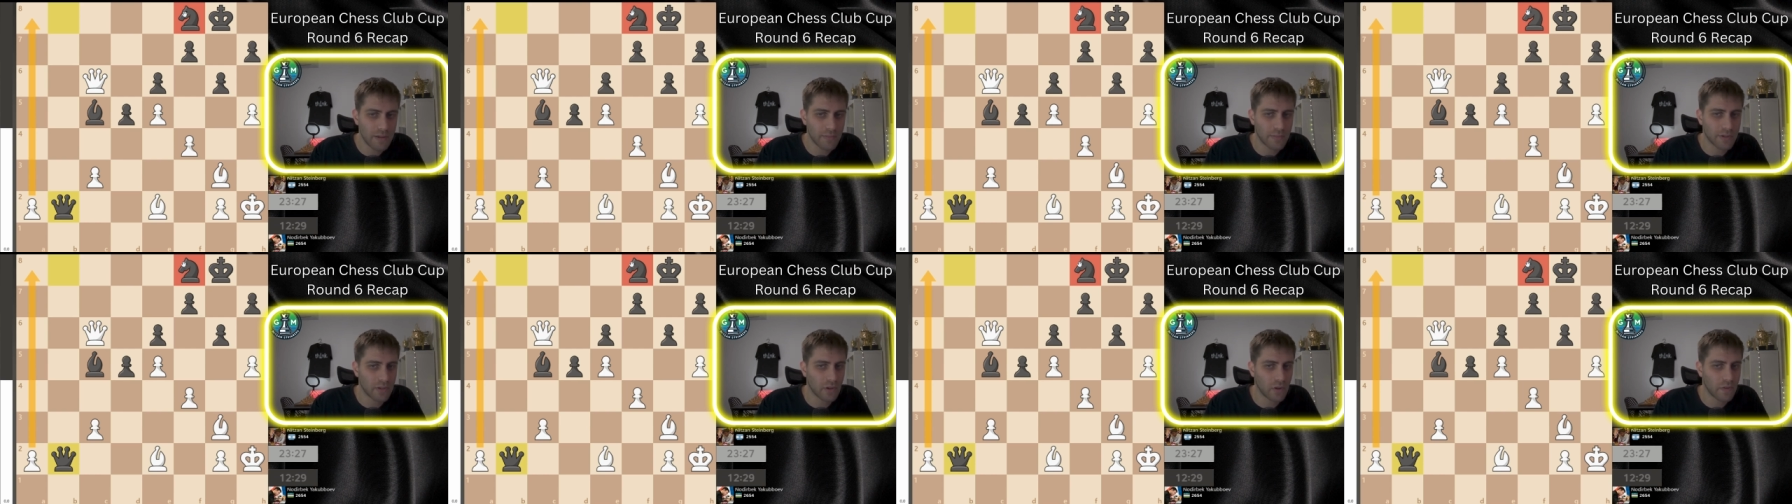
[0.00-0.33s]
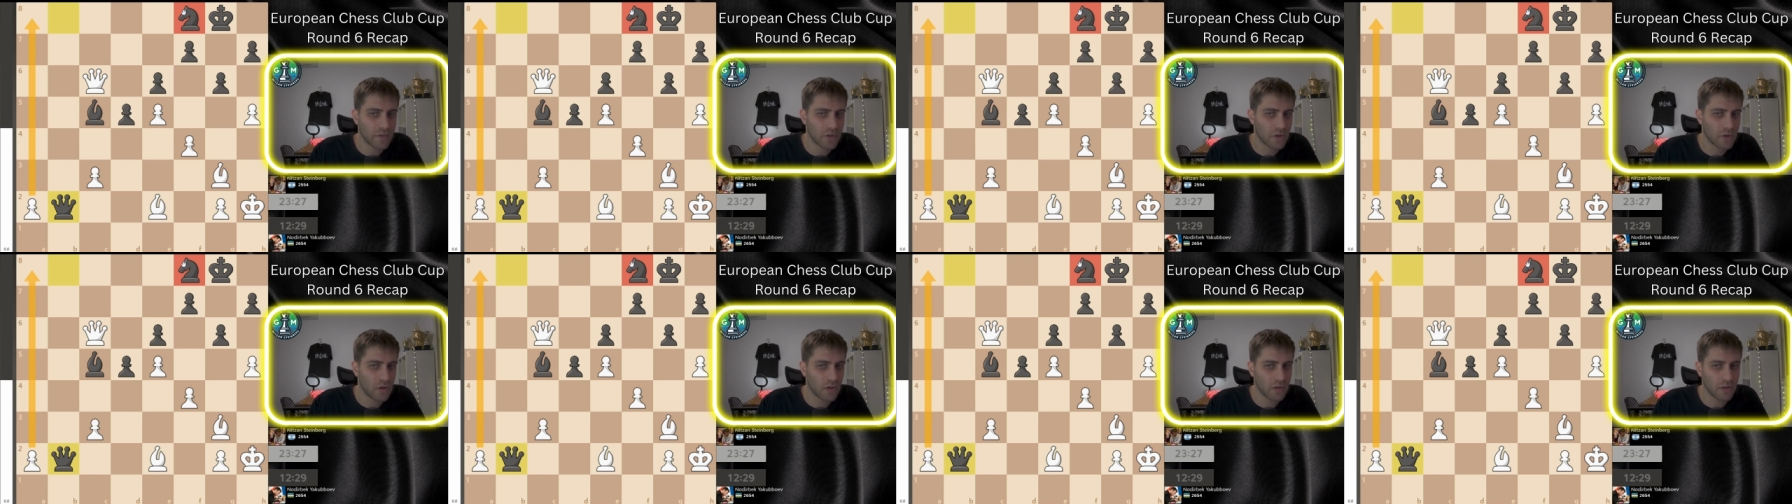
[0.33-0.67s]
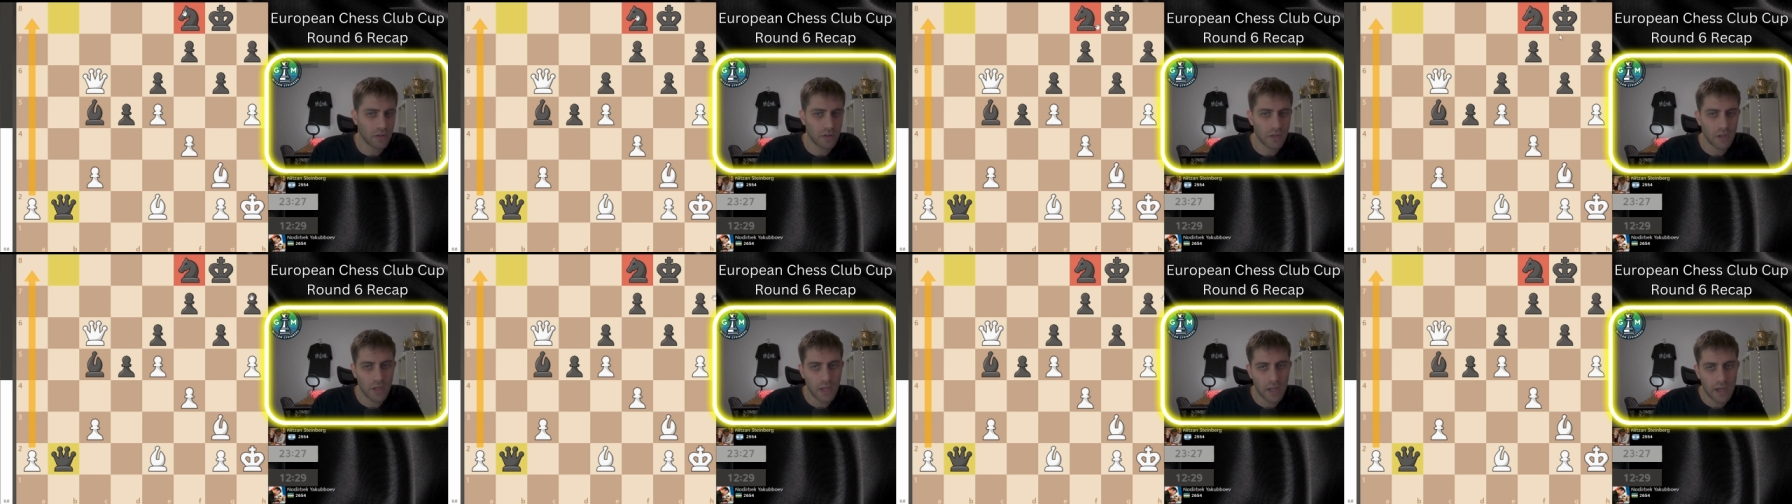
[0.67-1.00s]
but
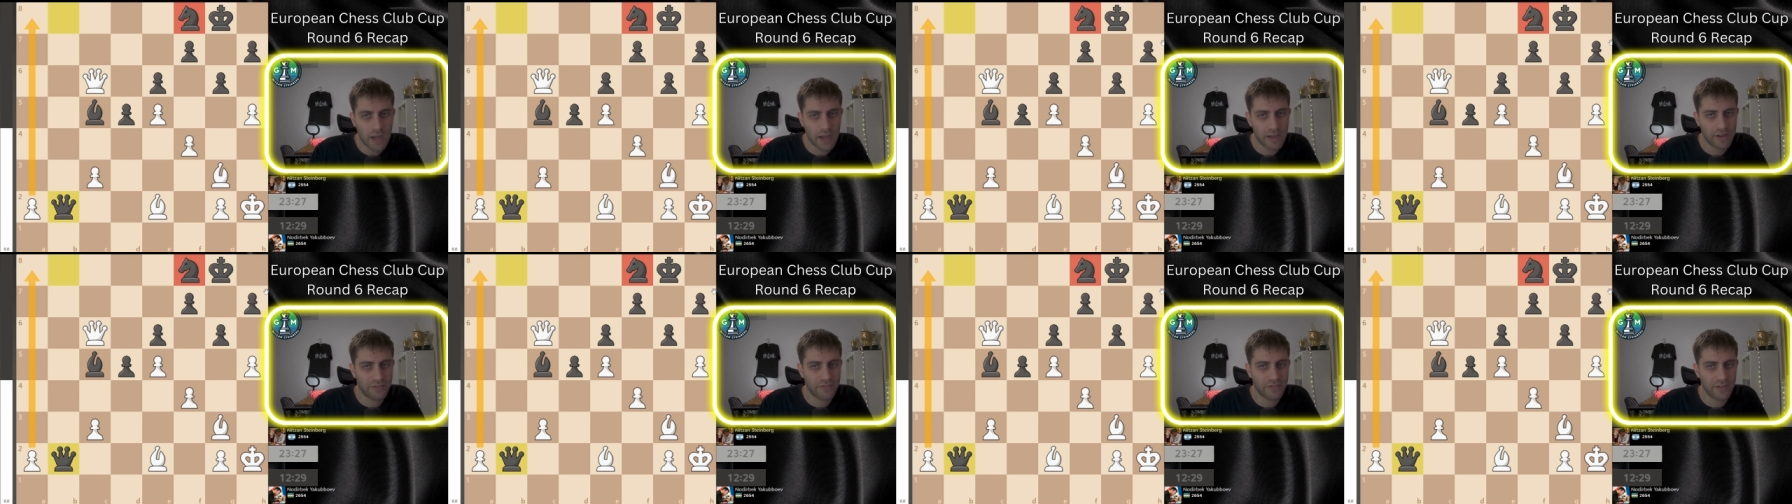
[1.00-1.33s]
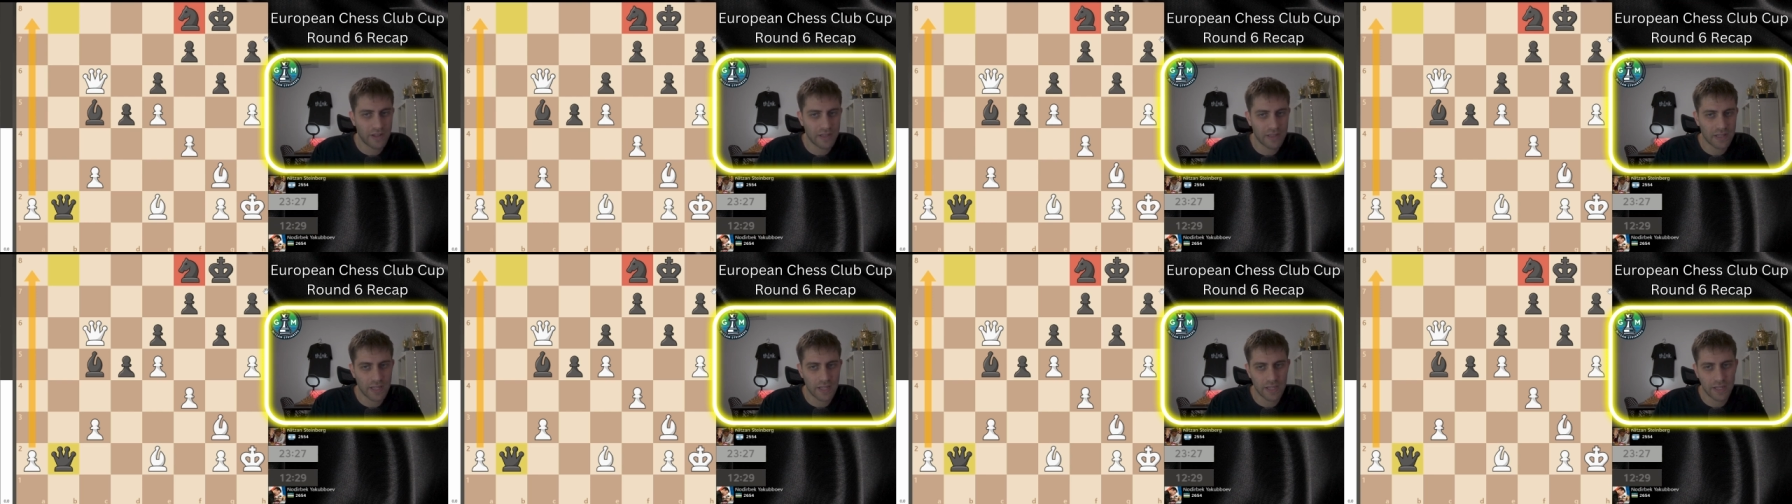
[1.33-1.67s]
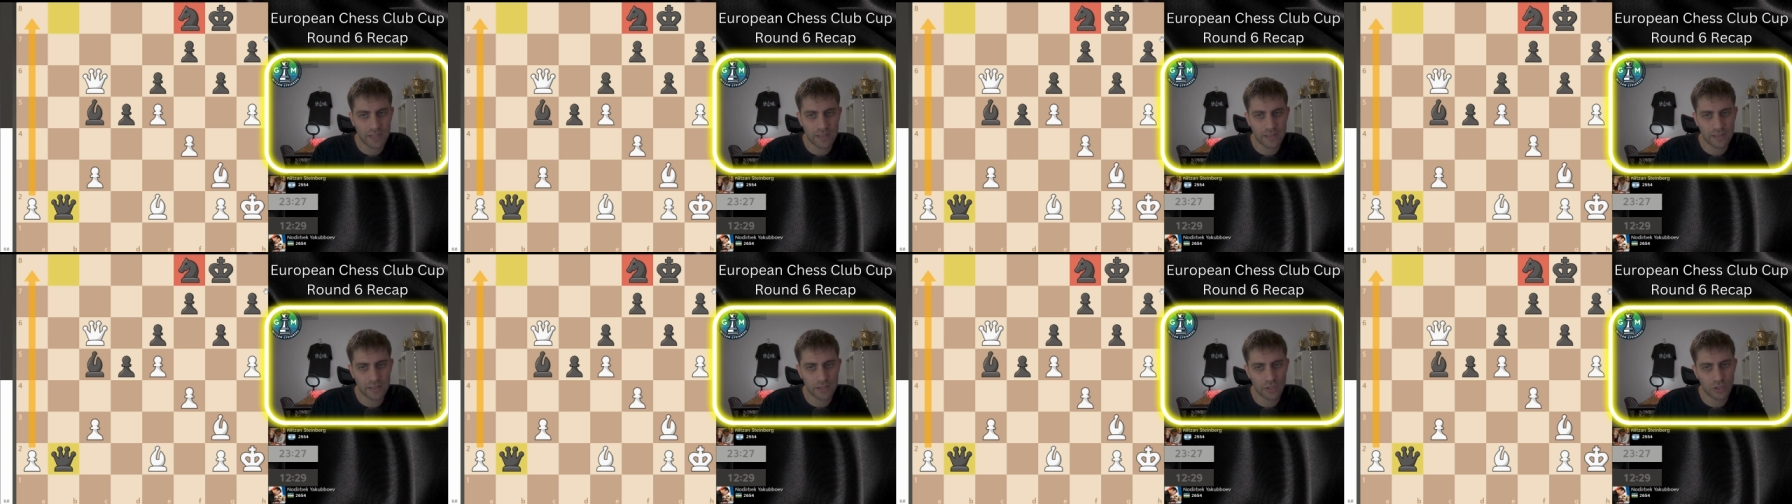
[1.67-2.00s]
overall I felt like
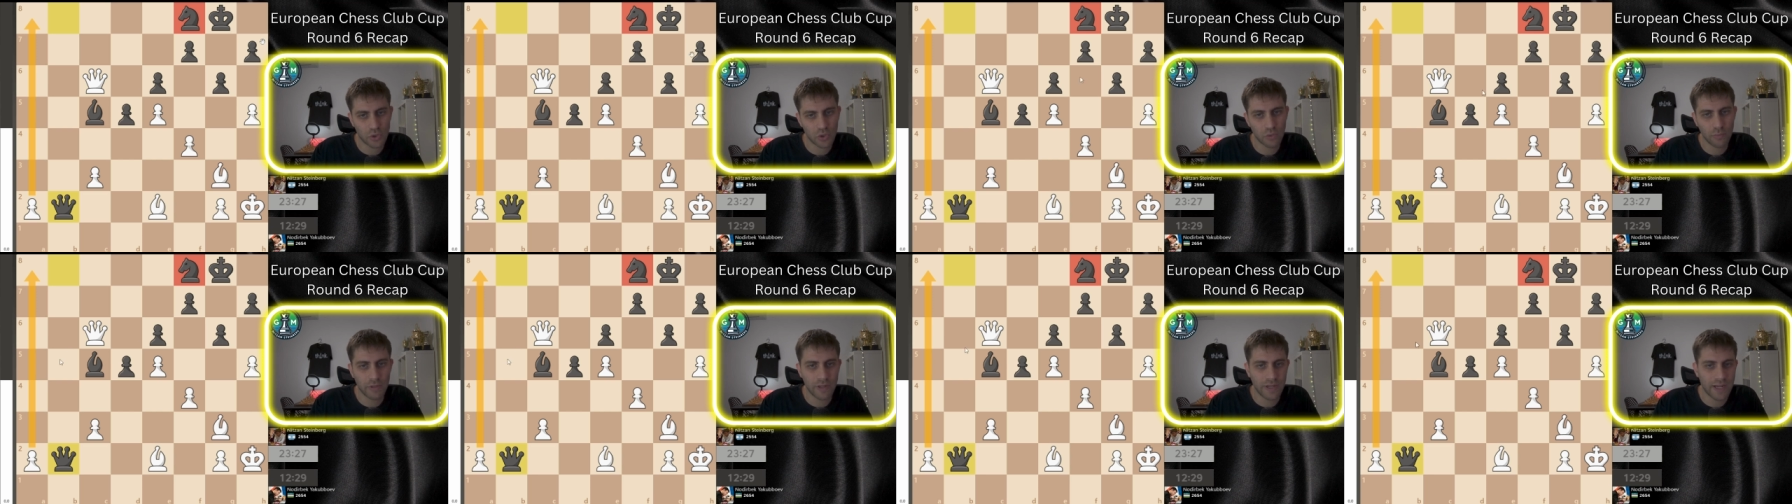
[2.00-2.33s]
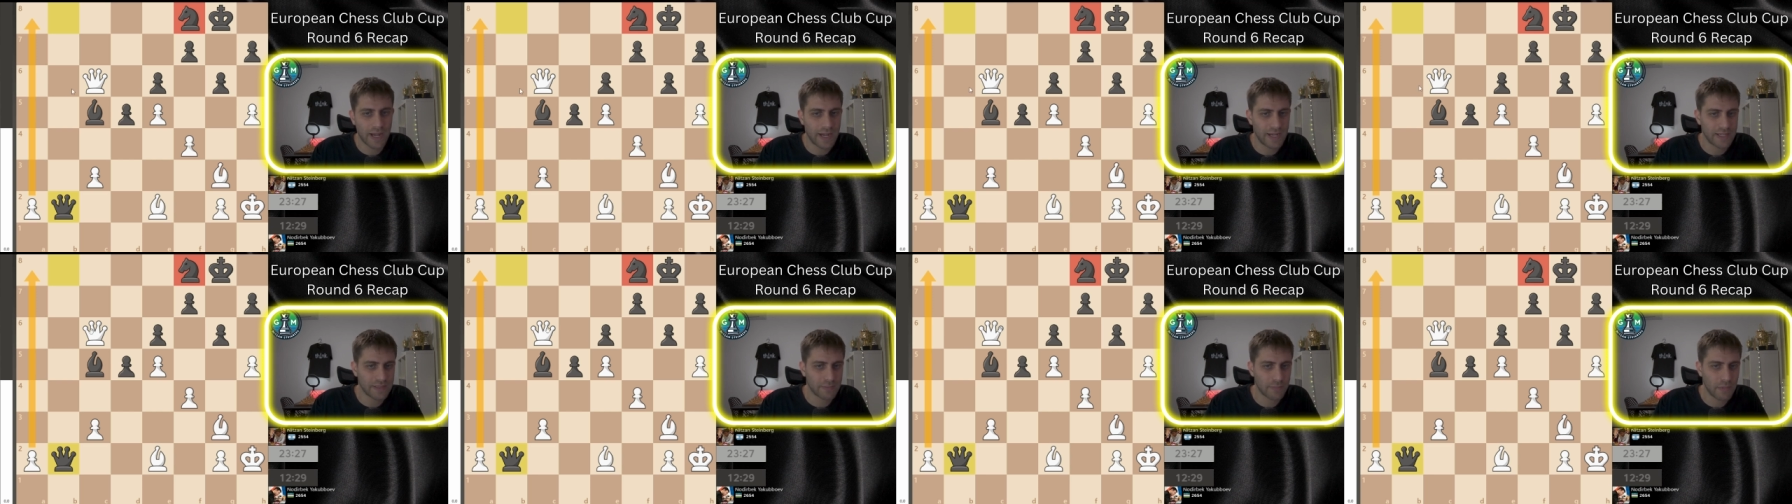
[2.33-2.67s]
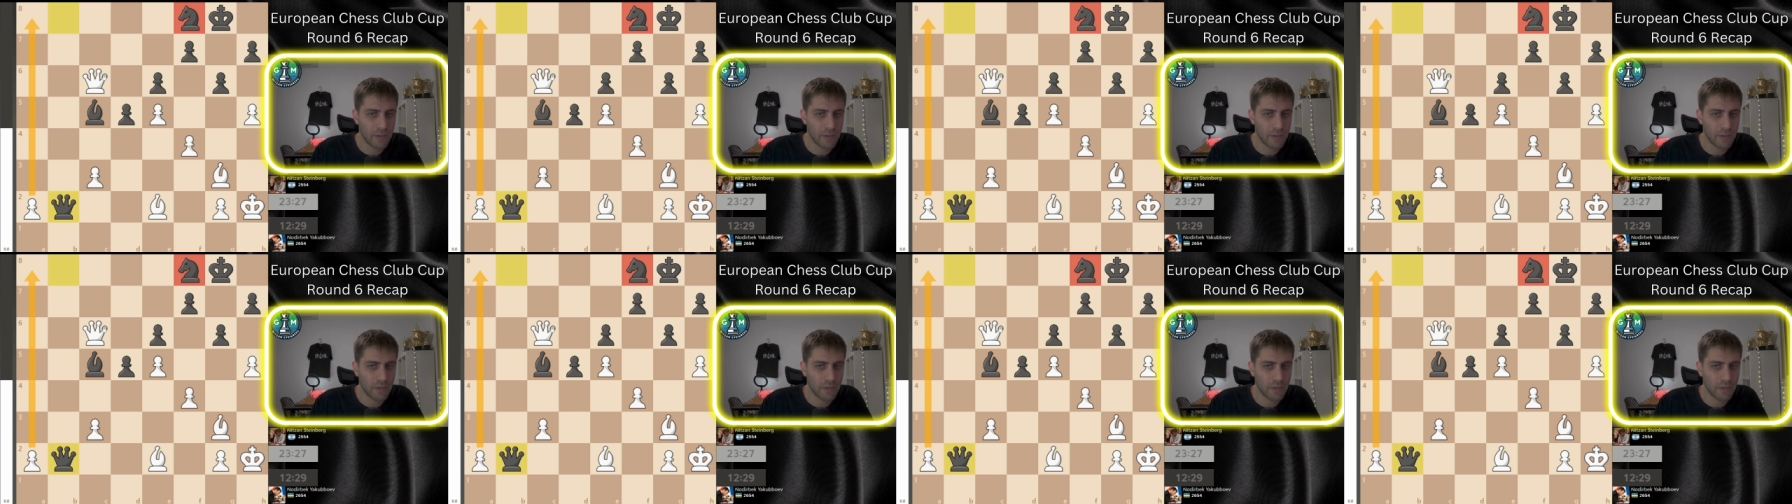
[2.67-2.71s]
it should be nice.